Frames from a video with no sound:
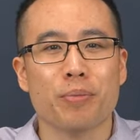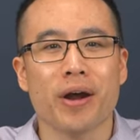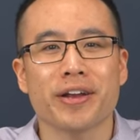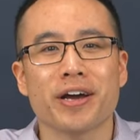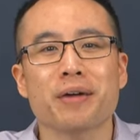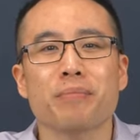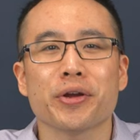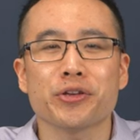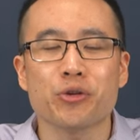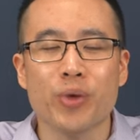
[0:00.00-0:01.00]
Brian Yeung,
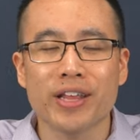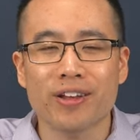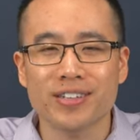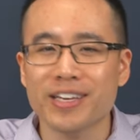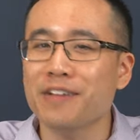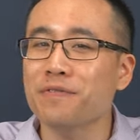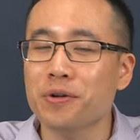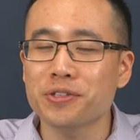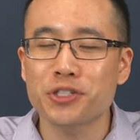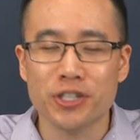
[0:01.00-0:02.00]
bringing you weight loss info
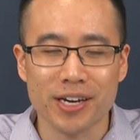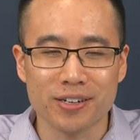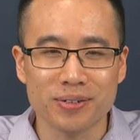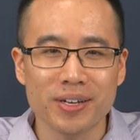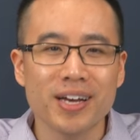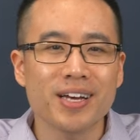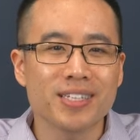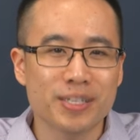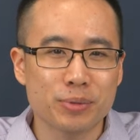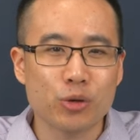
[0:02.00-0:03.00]
on this channel.
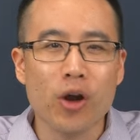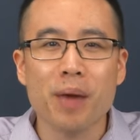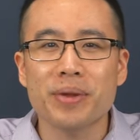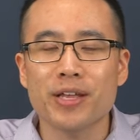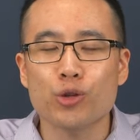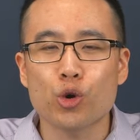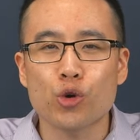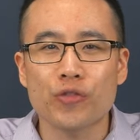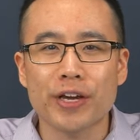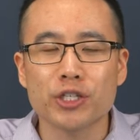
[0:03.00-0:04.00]
Subscribe and hit the
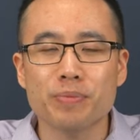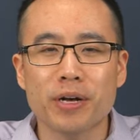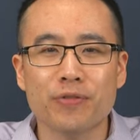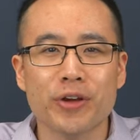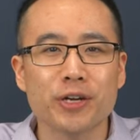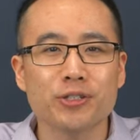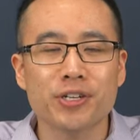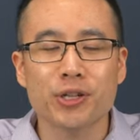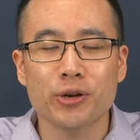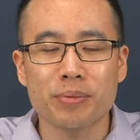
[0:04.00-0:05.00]
notification bell if you're
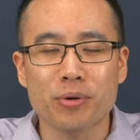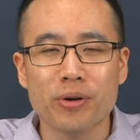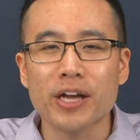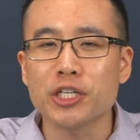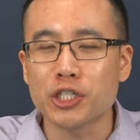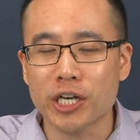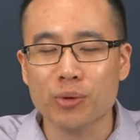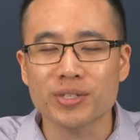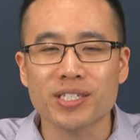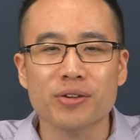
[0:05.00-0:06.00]
interested in learning more, and share it
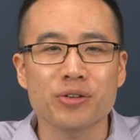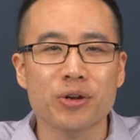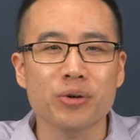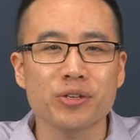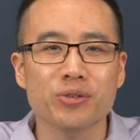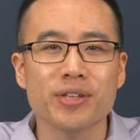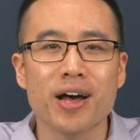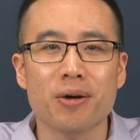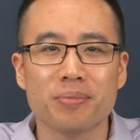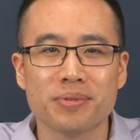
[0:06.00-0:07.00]
with someone you know can use the
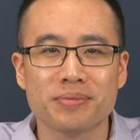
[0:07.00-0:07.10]
help.